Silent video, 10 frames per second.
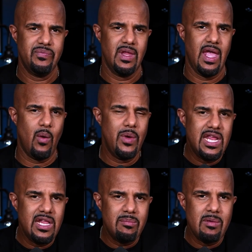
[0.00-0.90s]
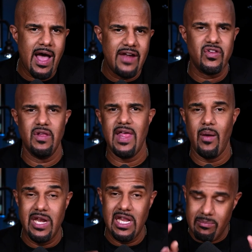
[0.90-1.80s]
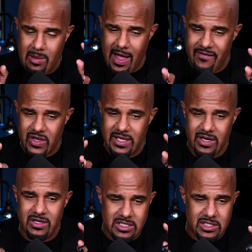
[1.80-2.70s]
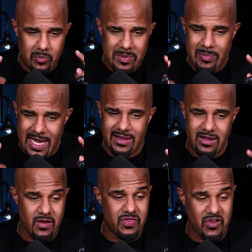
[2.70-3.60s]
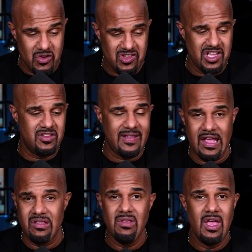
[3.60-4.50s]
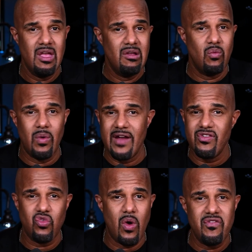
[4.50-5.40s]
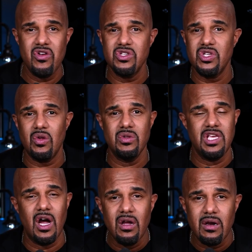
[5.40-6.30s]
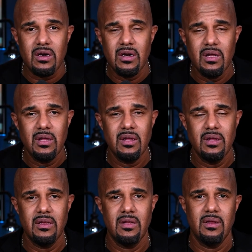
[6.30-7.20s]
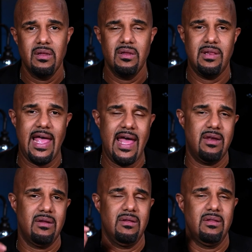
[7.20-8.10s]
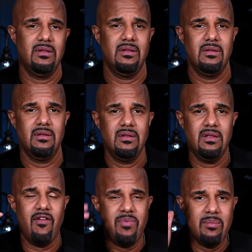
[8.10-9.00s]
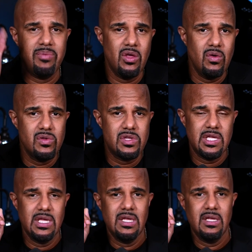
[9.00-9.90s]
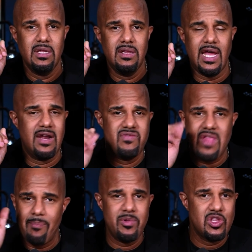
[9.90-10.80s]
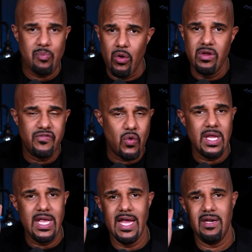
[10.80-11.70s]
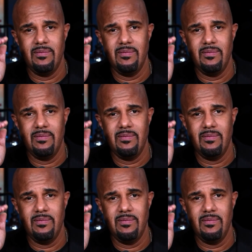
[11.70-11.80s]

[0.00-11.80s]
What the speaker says: And we need to be mindful of that. We need to be mindful that there are still people out there, 13, 10, whatever, 12 years old, younger, that have been abused, that have not been spoken for yet.